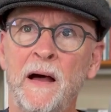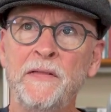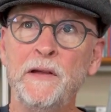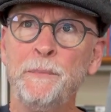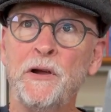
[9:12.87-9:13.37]
I
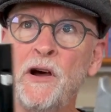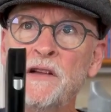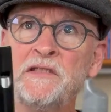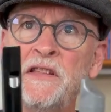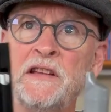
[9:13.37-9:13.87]
think
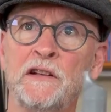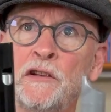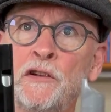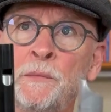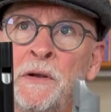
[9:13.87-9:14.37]
because of the
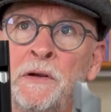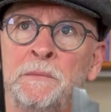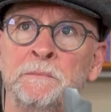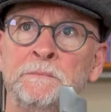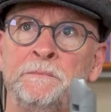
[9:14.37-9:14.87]

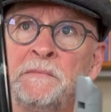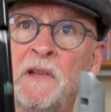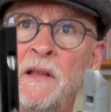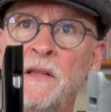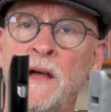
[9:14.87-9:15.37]
aluminum,
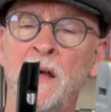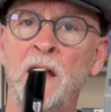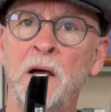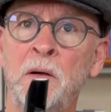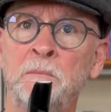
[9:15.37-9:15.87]

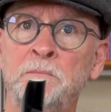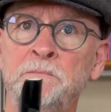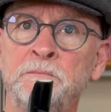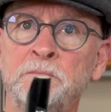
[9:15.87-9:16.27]
well,